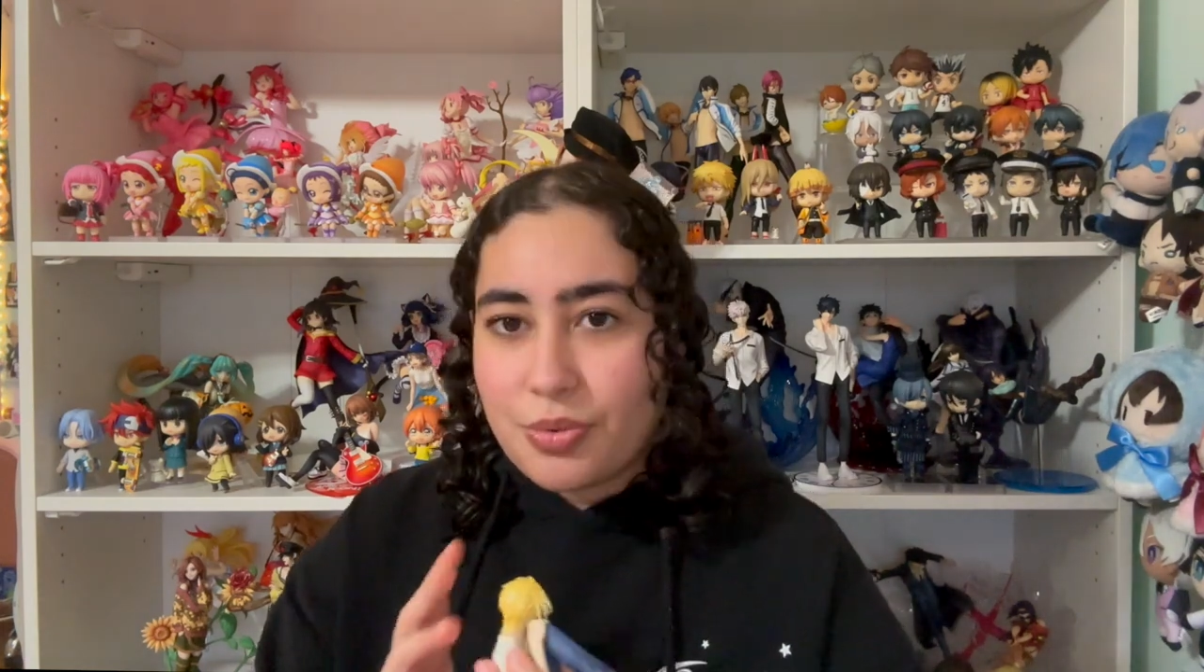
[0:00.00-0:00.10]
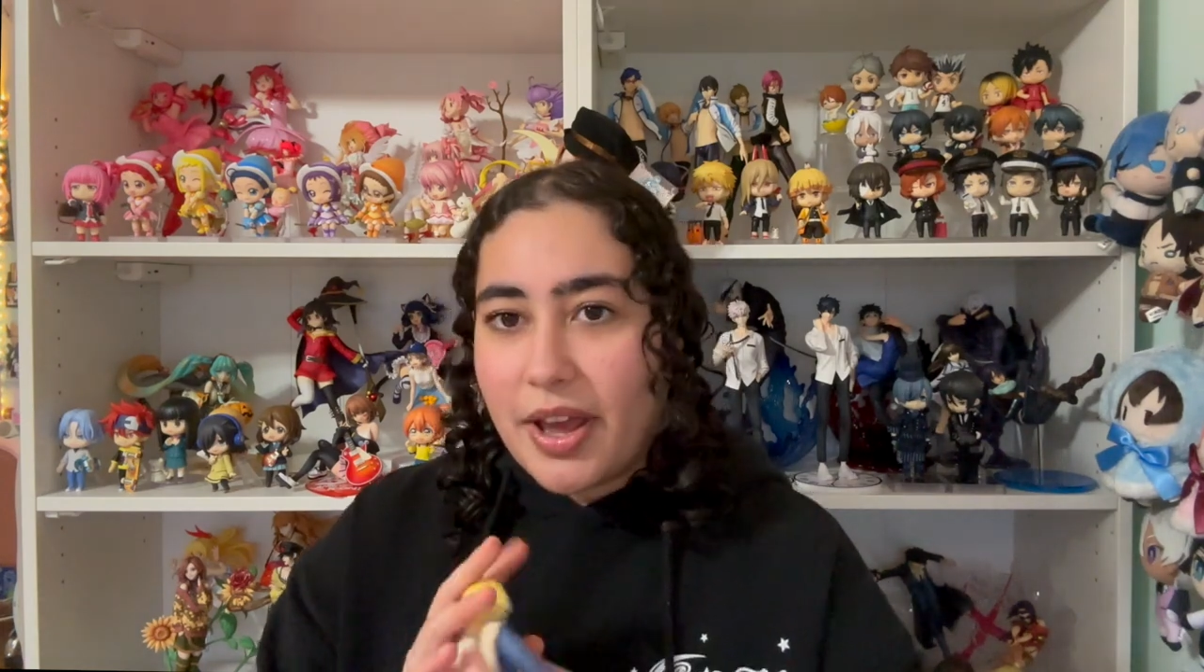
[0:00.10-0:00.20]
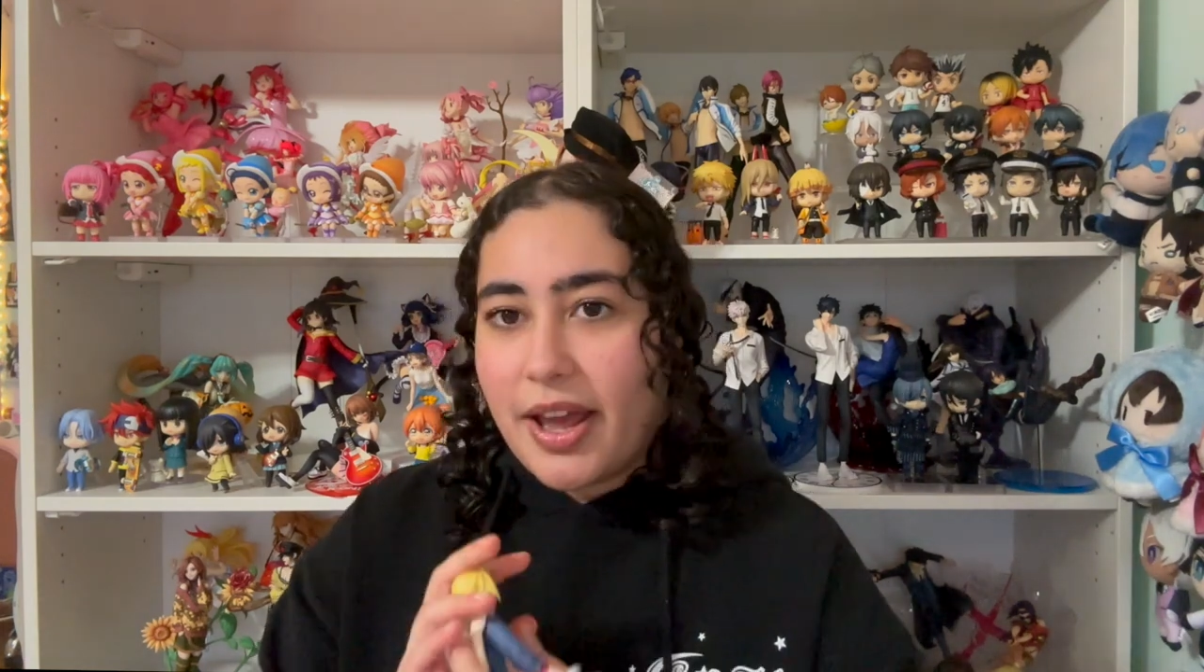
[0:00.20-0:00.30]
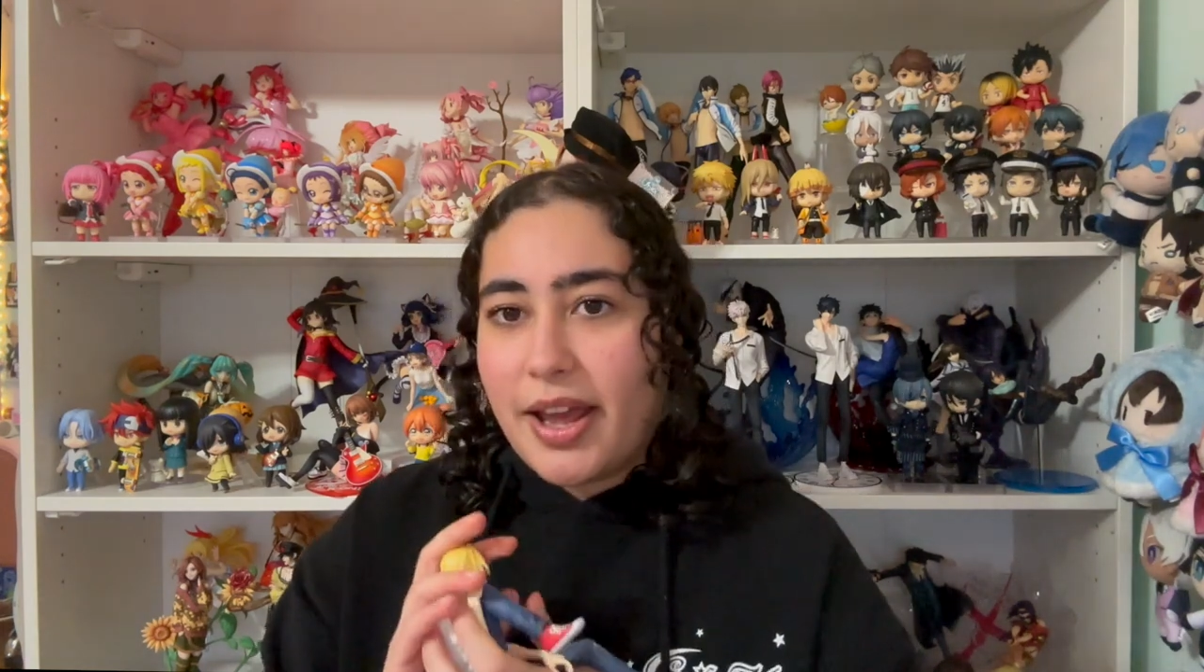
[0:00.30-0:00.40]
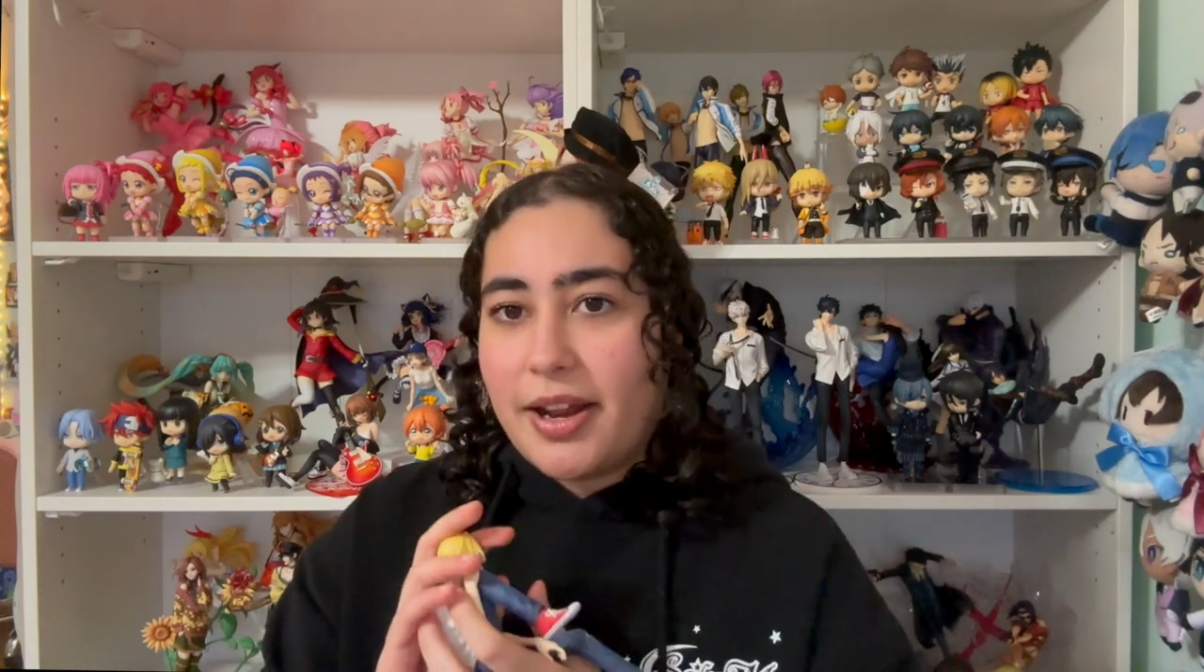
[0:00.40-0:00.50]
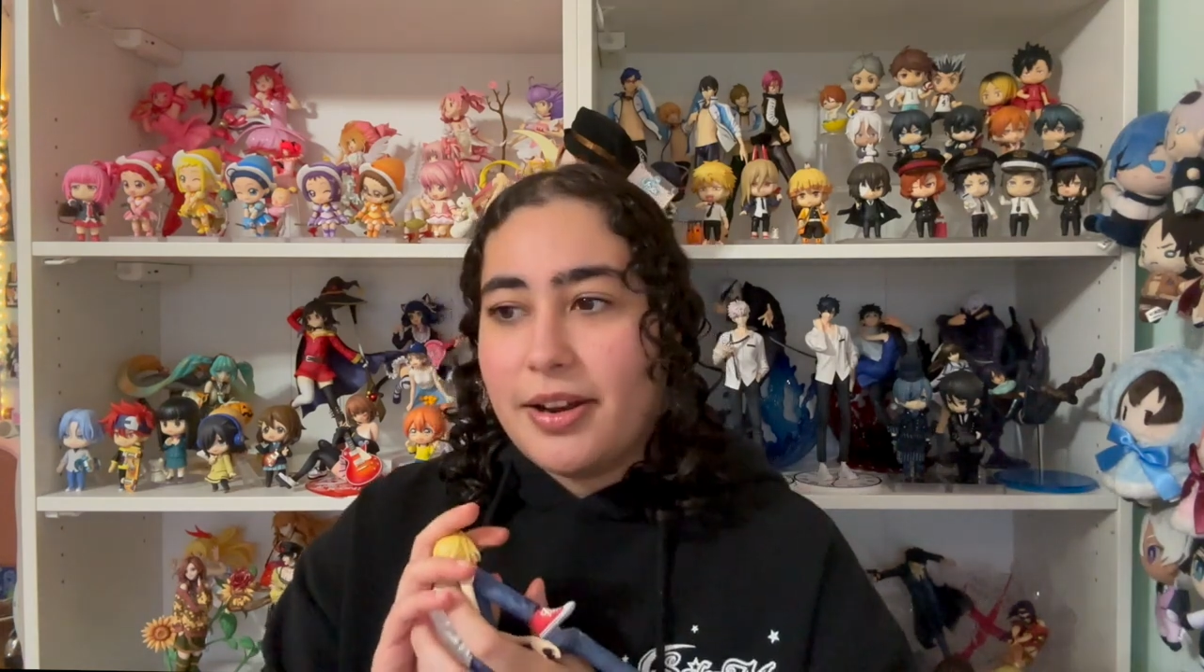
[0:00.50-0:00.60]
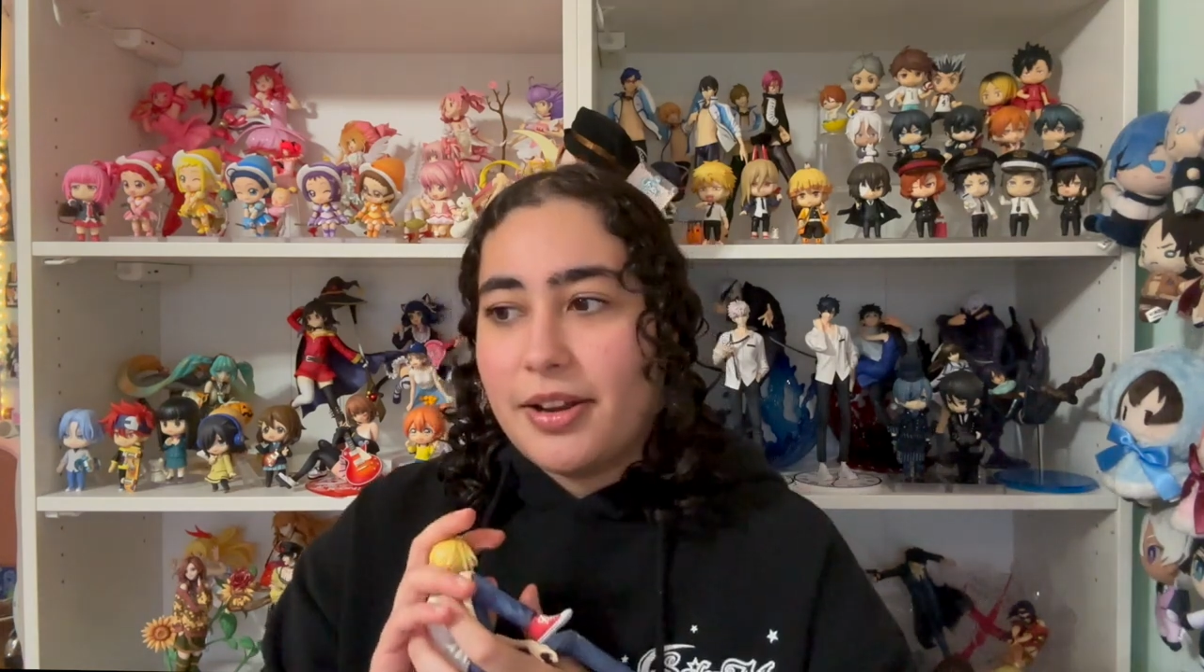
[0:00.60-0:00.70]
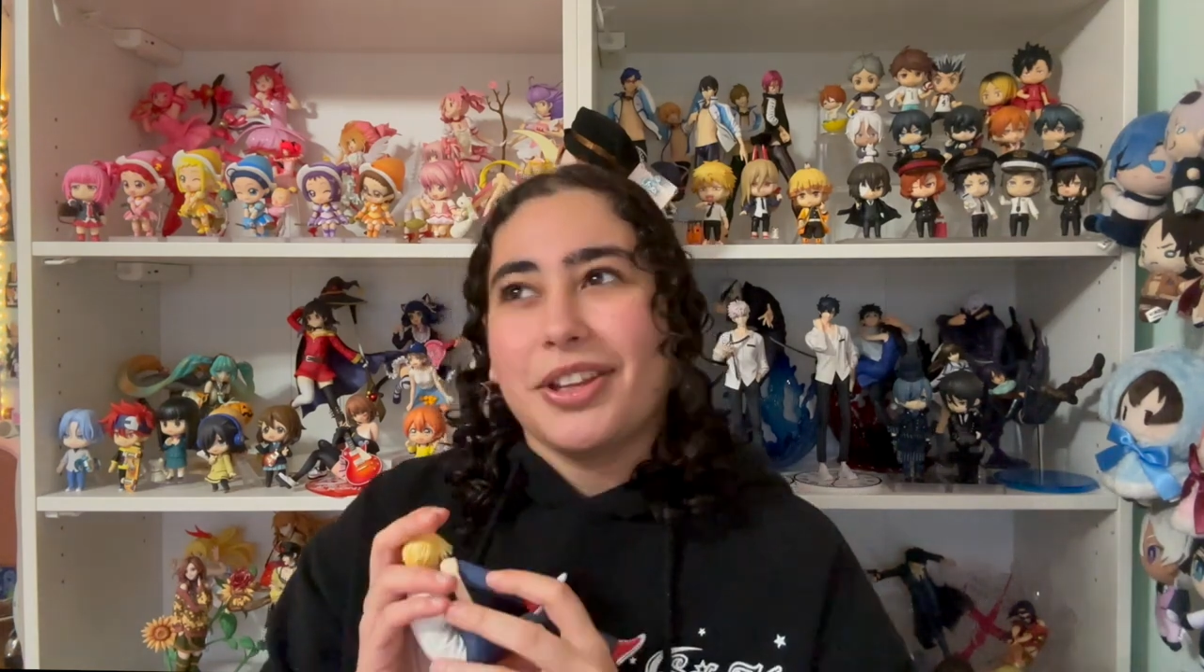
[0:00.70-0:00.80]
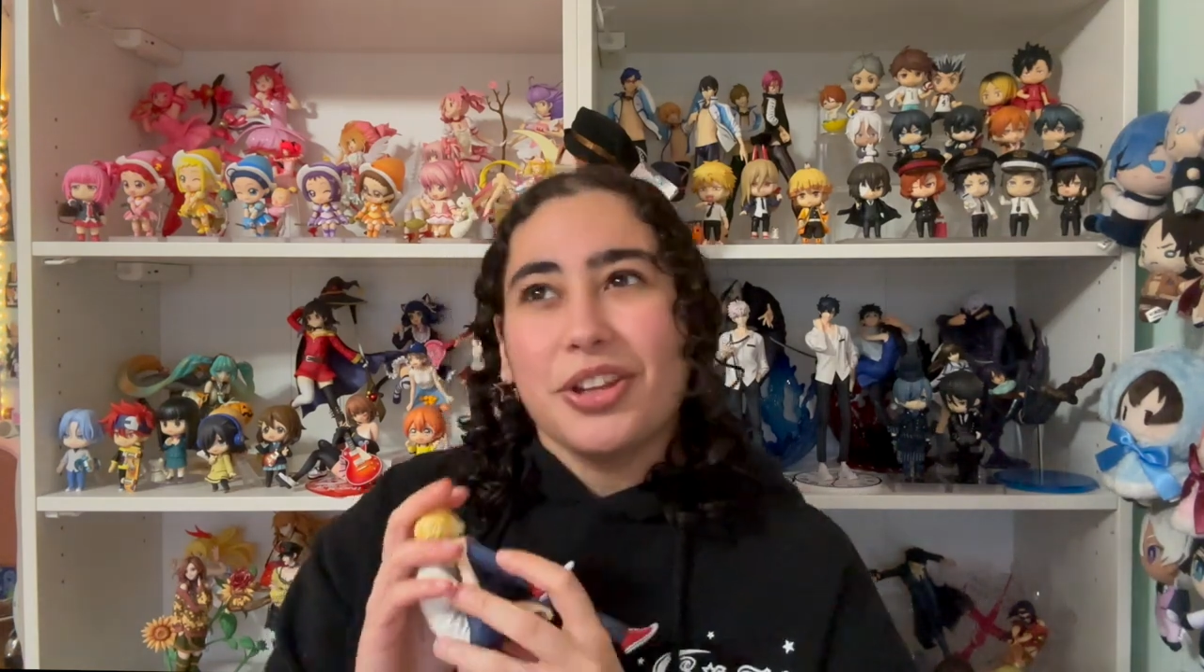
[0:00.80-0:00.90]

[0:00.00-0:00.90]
can